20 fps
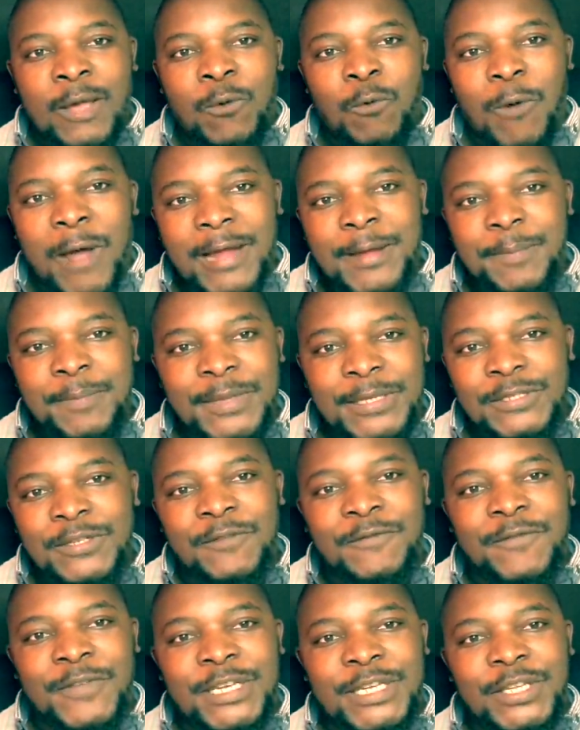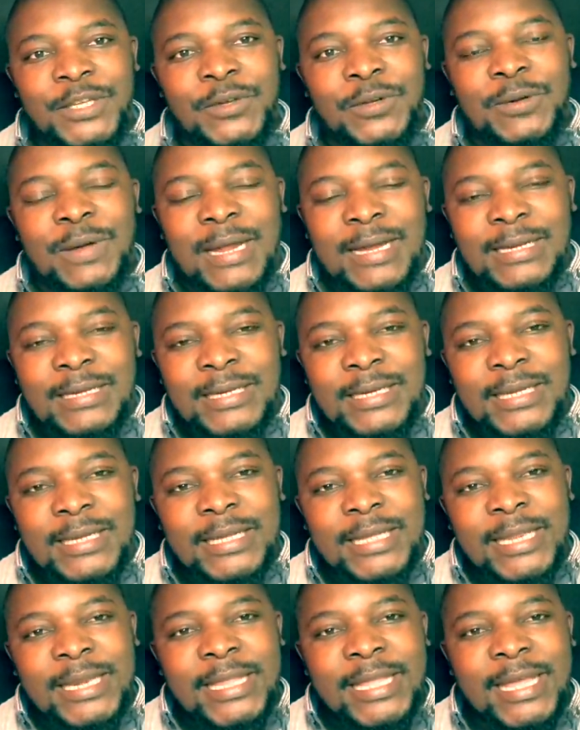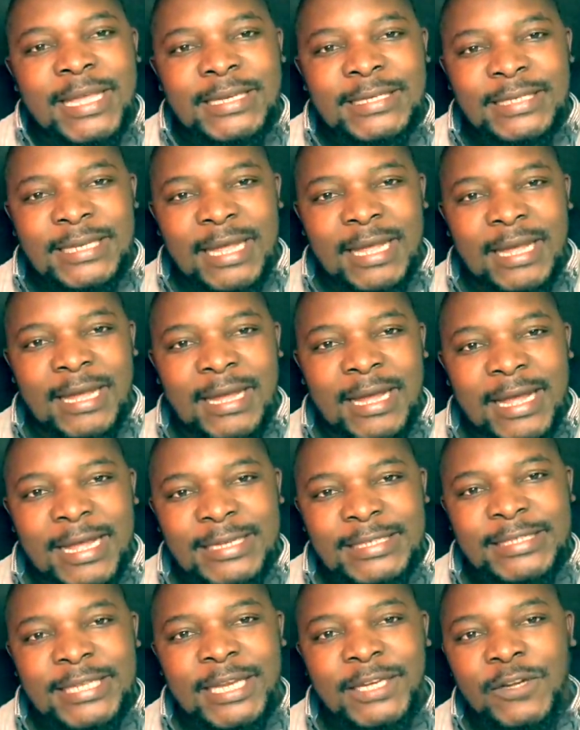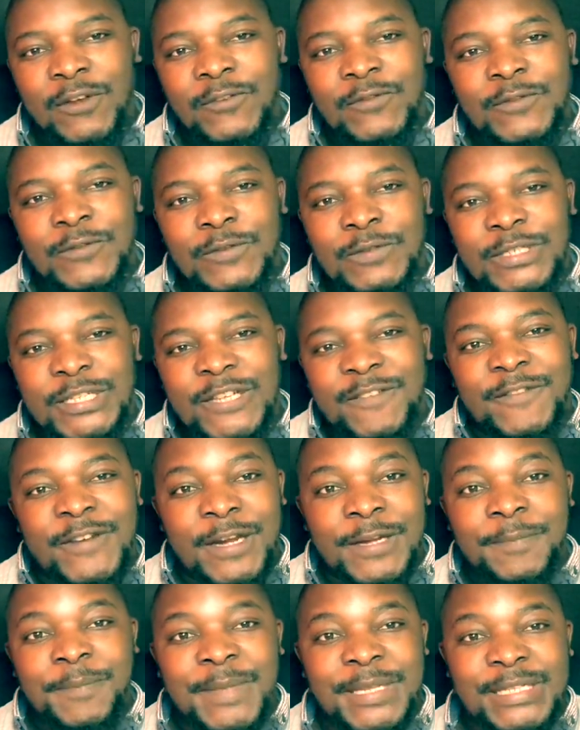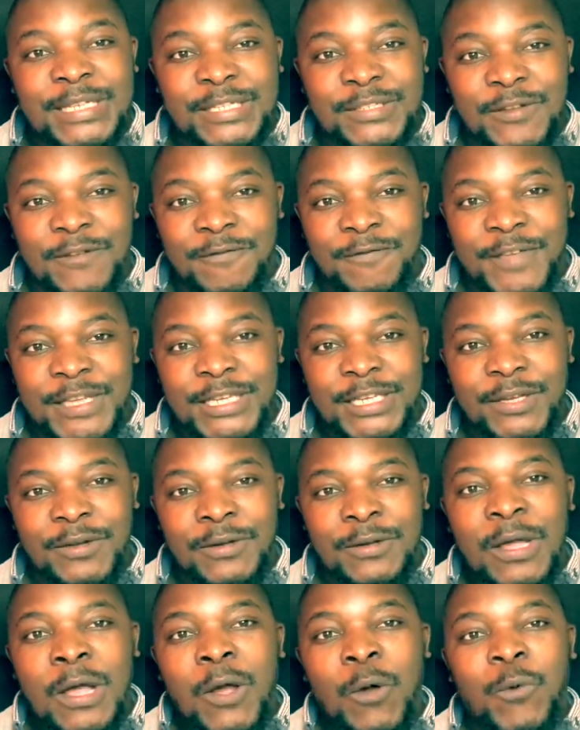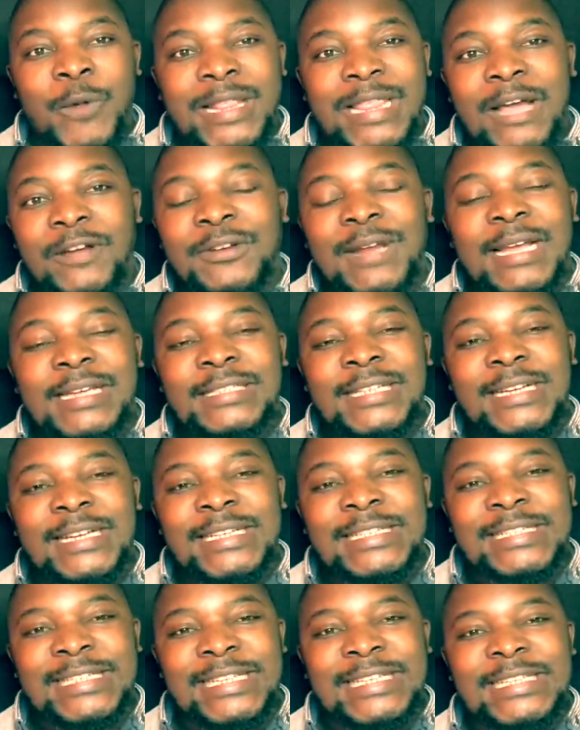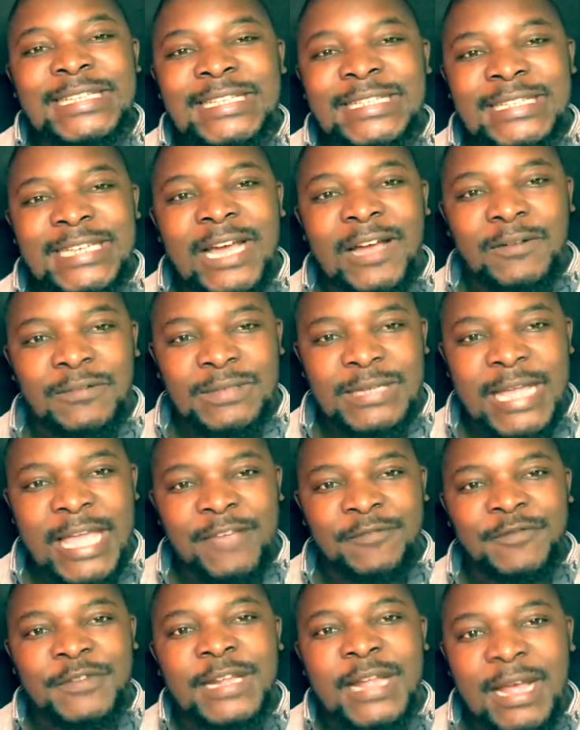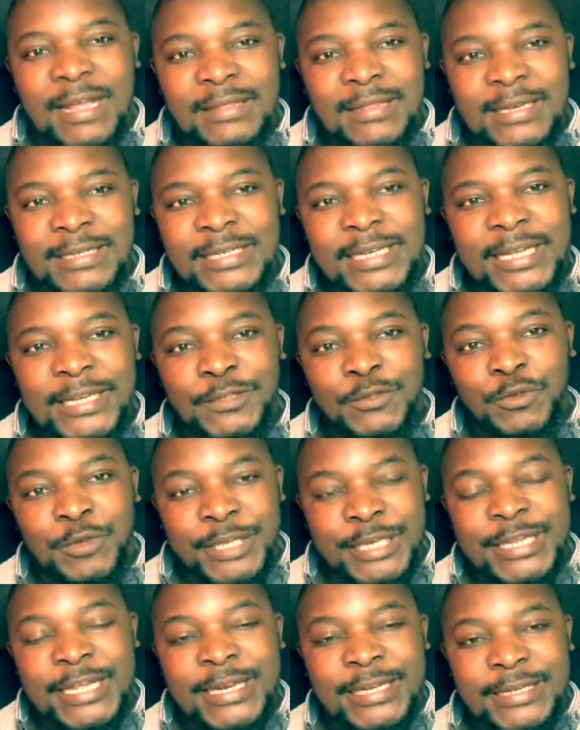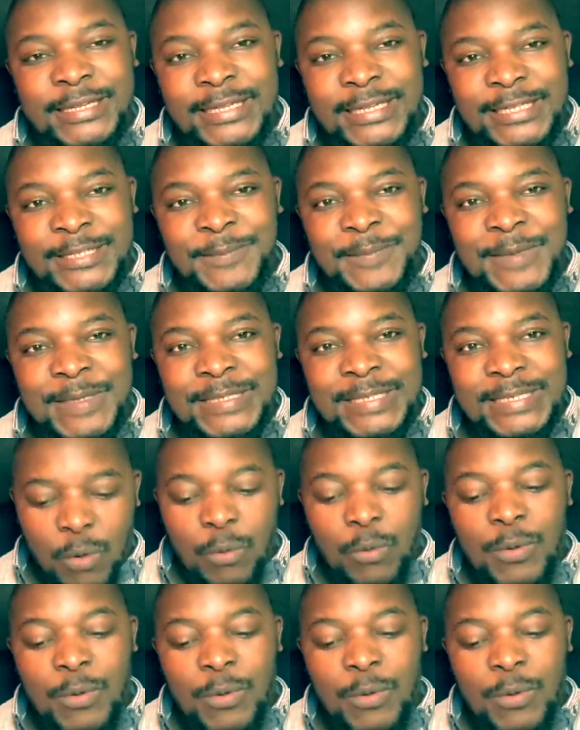one piece of video and create a set of different pieces of video without actually sitting down every other day to create these pieces.